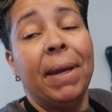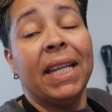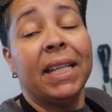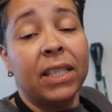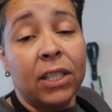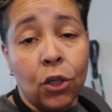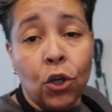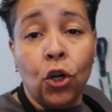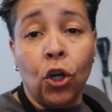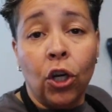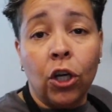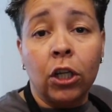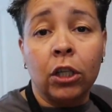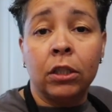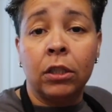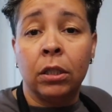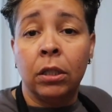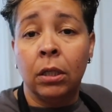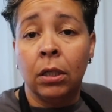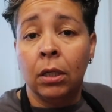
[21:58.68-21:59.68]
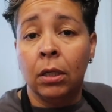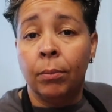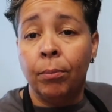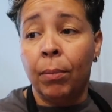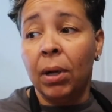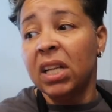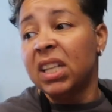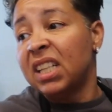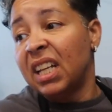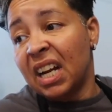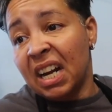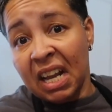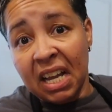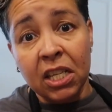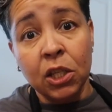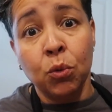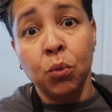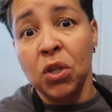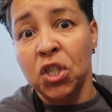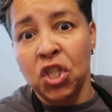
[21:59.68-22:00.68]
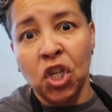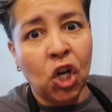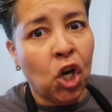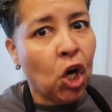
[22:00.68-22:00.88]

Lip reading: bit cooked. But the rest was